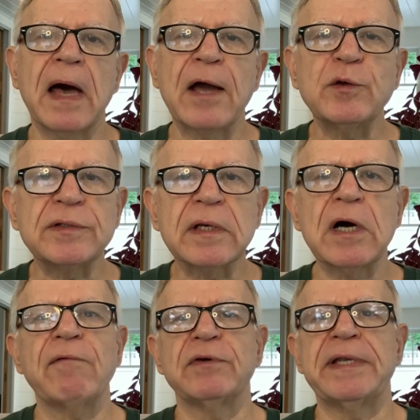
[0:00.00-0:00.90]
I used the
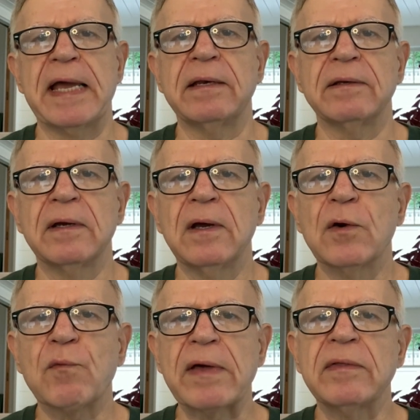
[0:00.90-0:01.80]
cover date
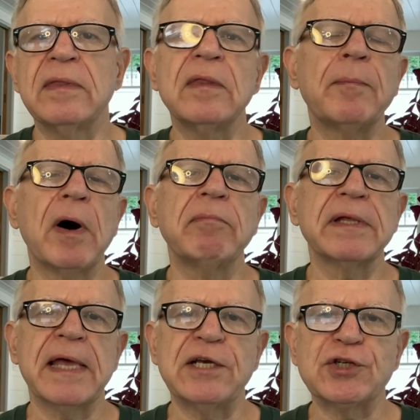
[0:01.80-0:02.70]
rather than the
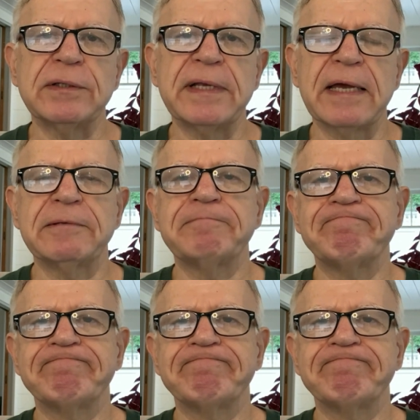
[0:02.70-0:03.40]
publication date.